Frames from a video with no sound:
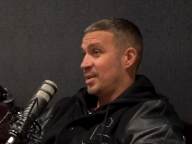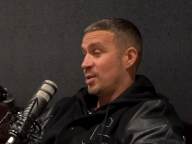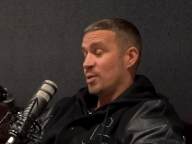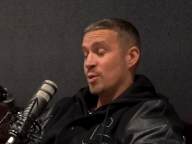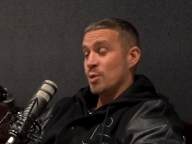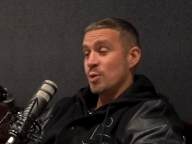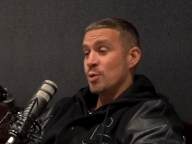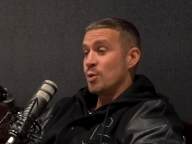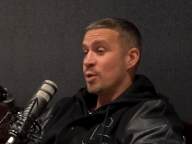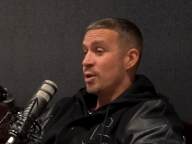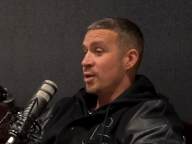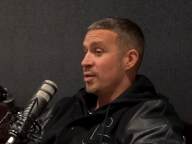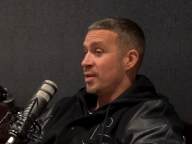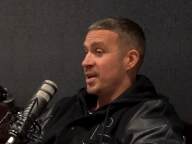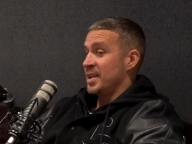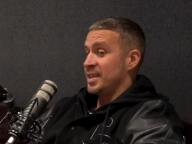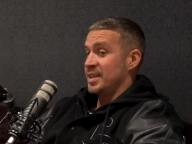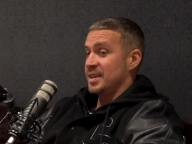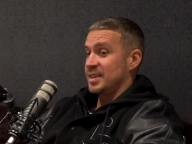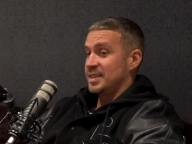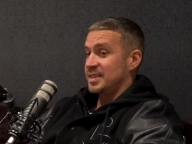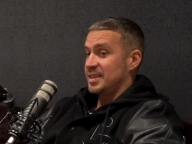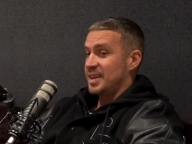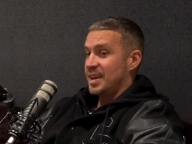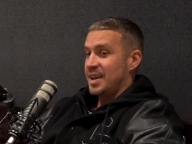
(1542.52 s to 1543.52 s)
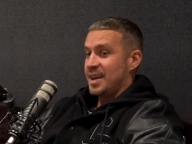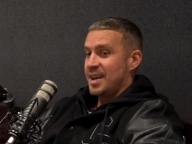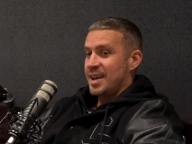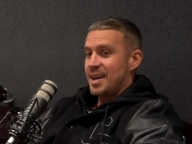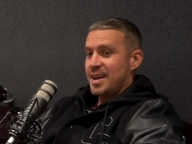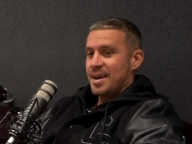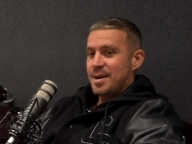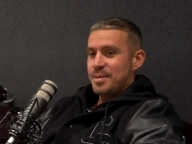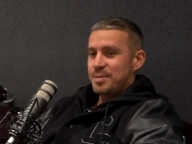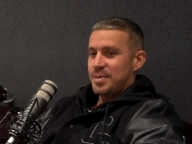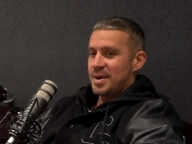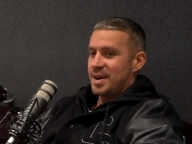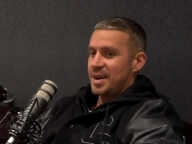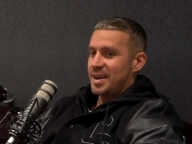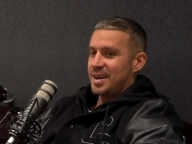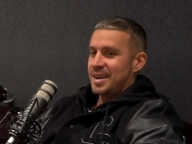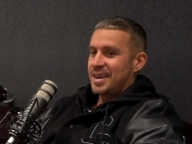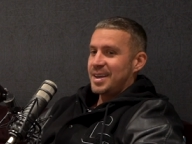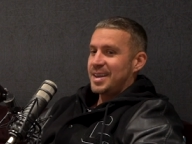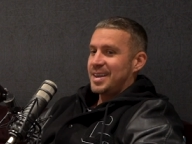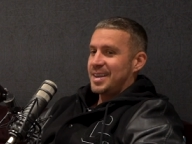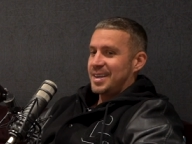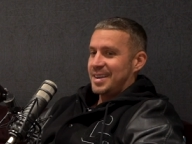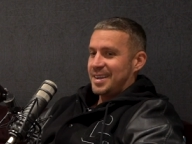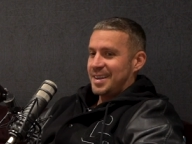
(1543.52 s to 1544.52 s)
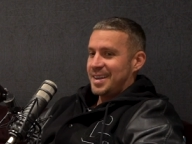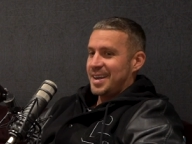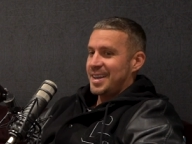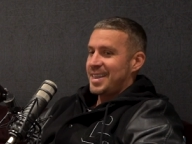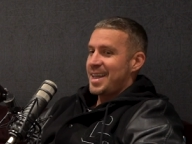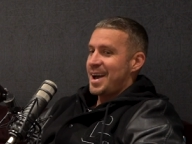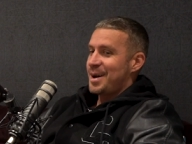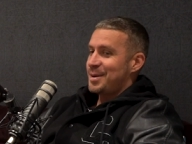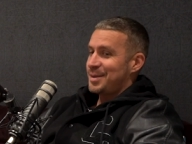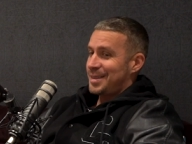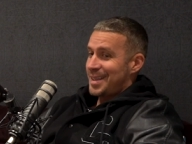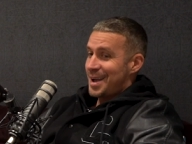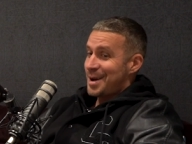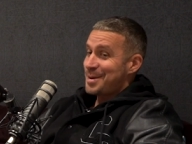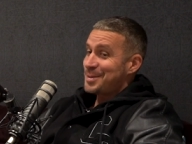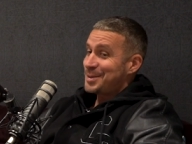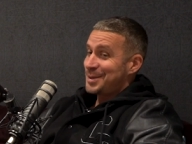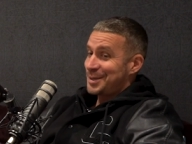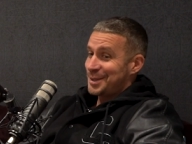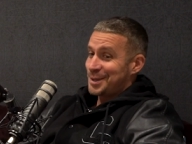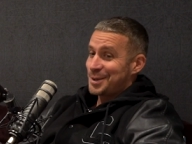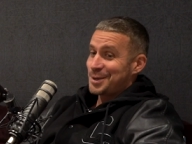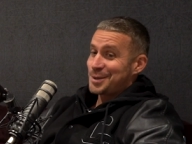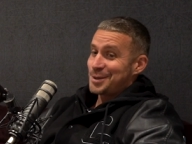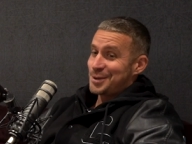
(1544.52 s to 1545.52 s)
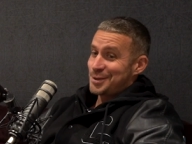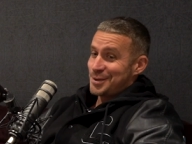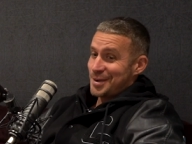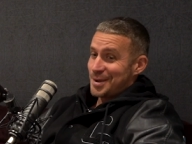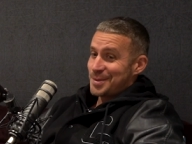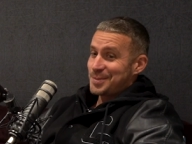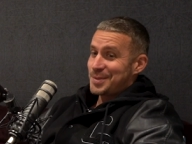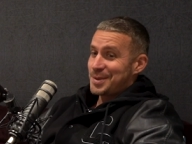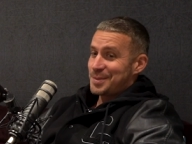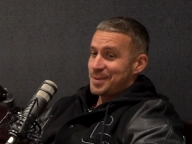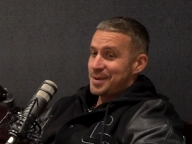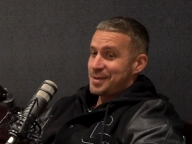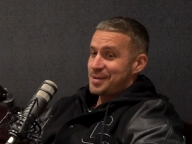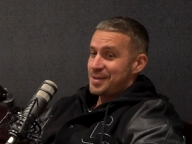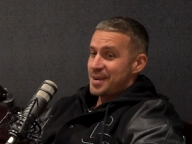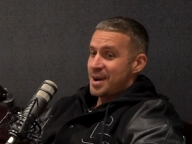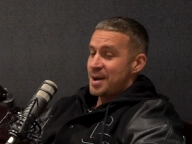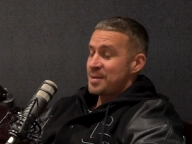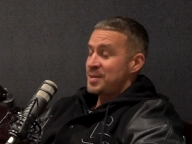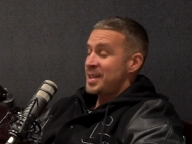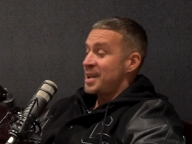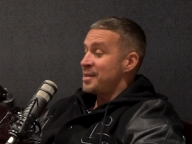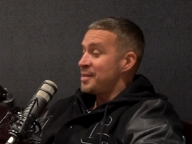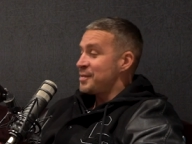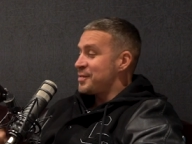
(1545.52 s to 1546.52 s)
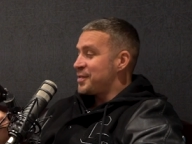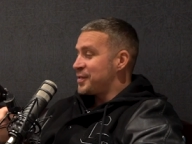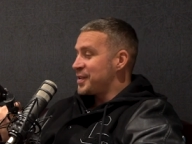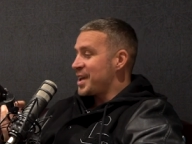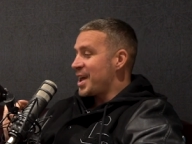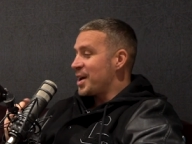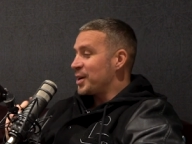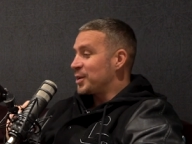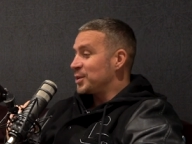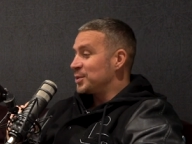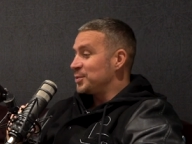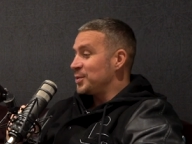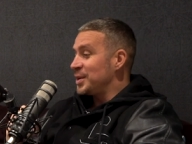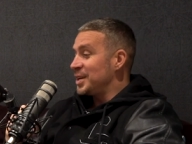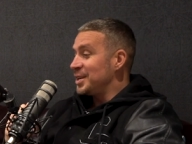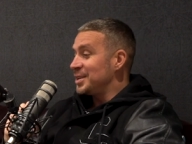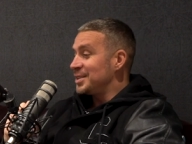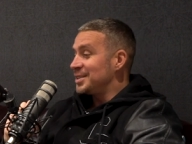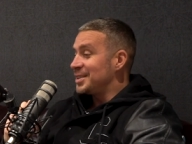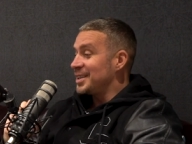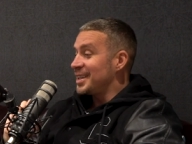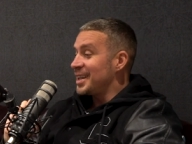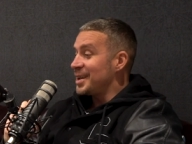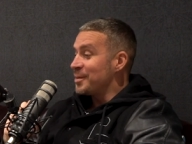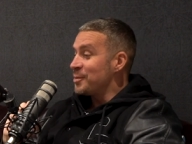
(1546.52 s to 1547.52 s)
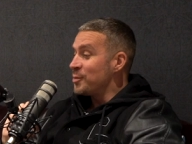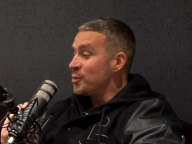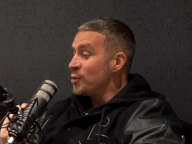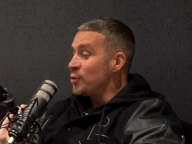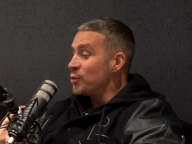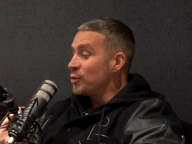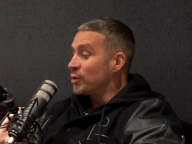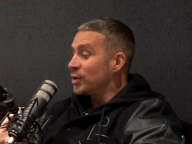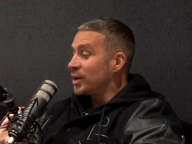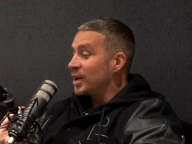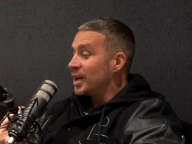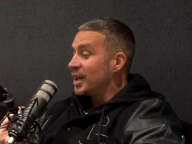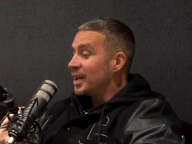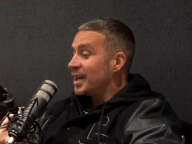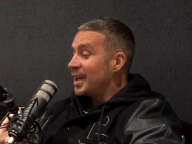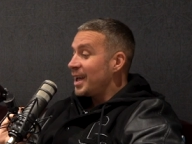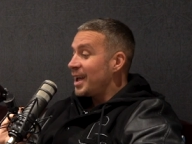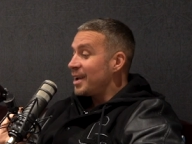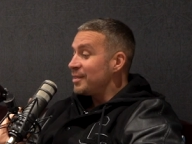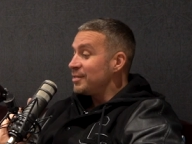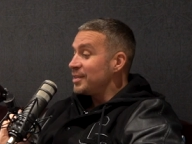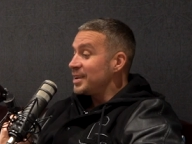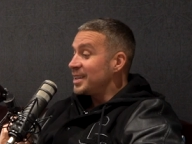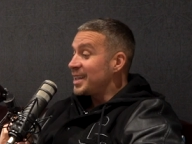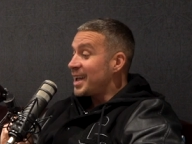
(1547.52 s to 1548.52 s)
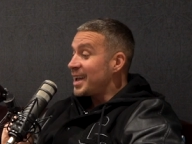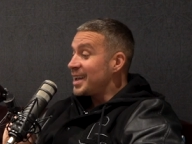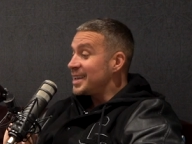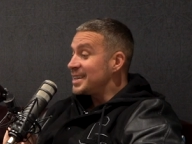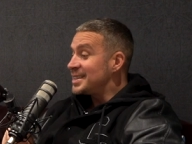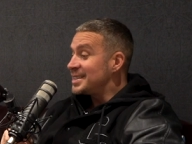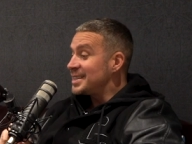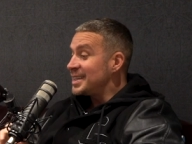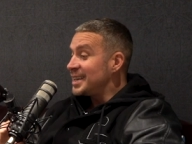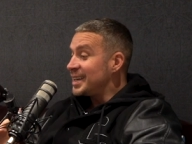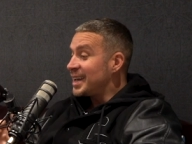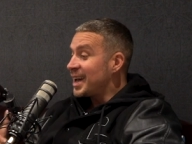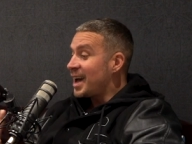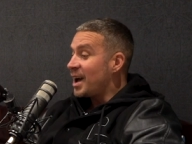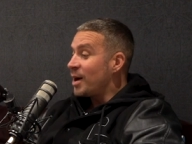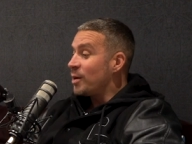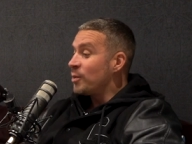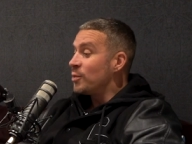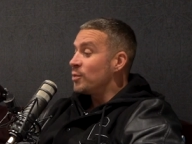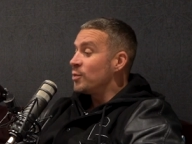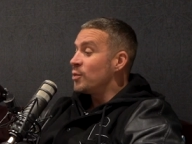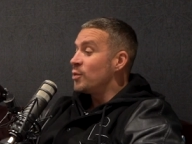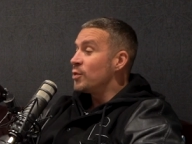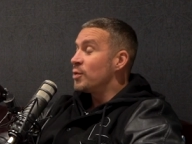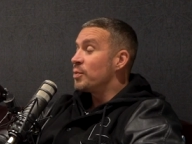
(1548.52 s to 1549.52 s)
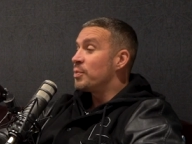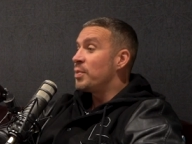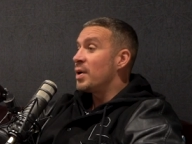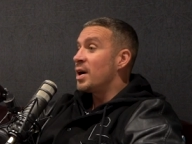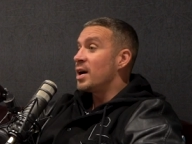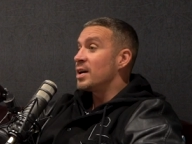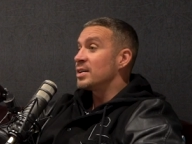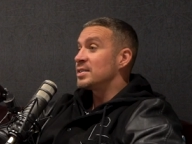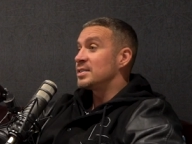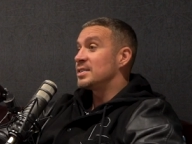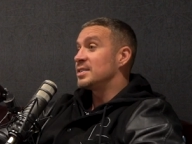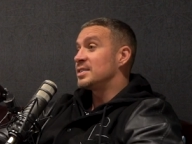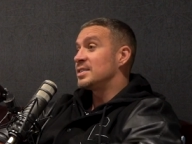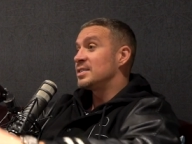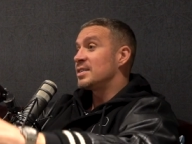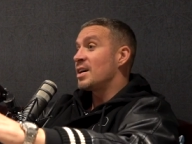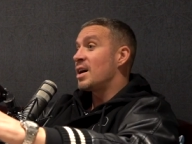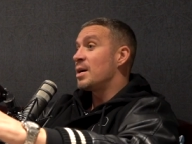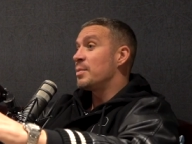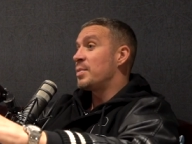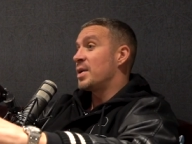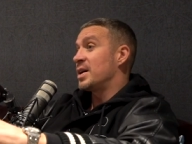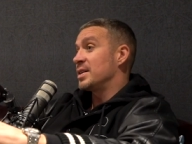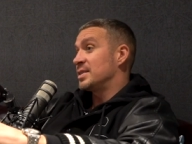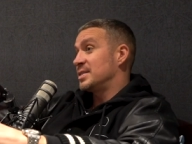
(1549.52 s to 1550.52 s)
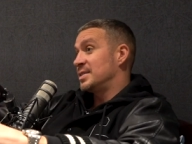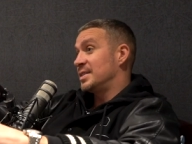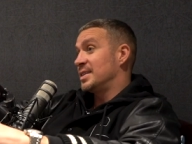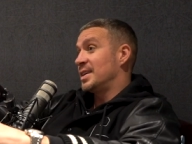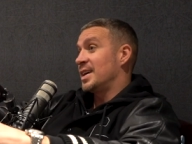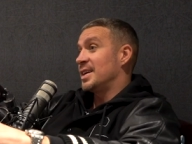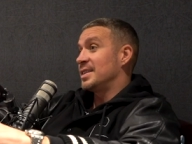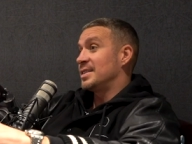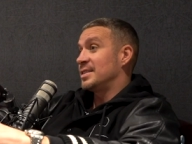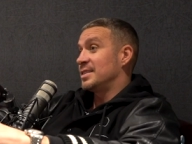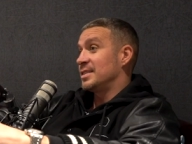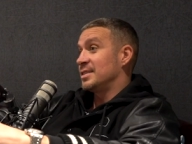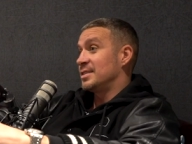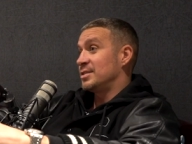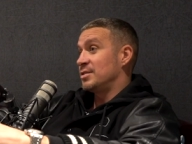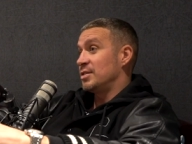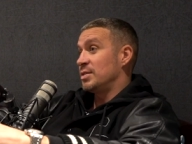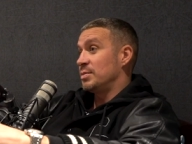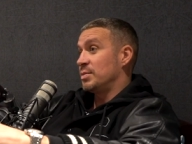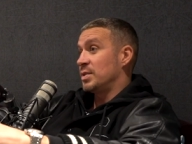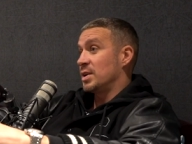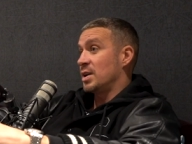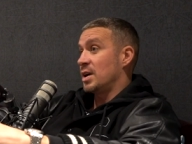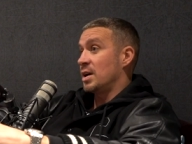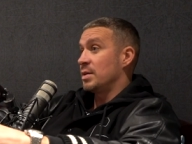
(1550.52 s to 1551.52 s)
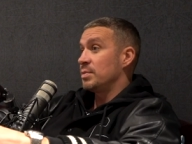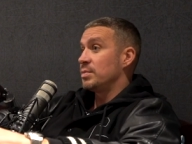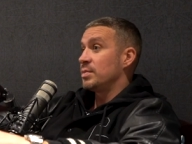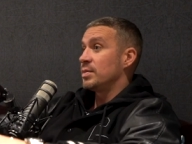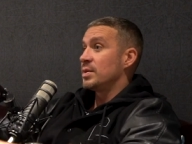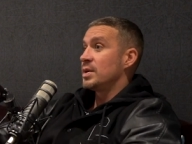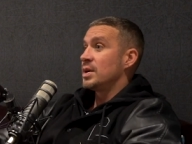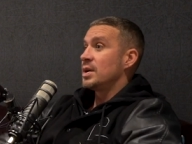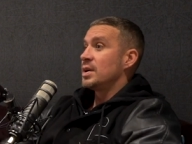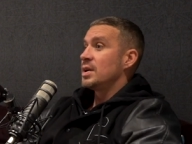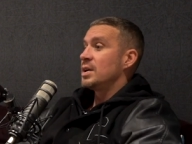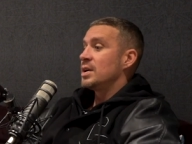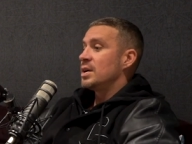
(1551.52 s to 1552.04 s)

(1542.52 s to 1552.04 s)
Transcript: all horrendous. Wow. But yeah, that that was a good trip to be fair. I'll never forget because we used to then walk every day, sneak out and walk past the Starbucks to get to the strip club. Yeah.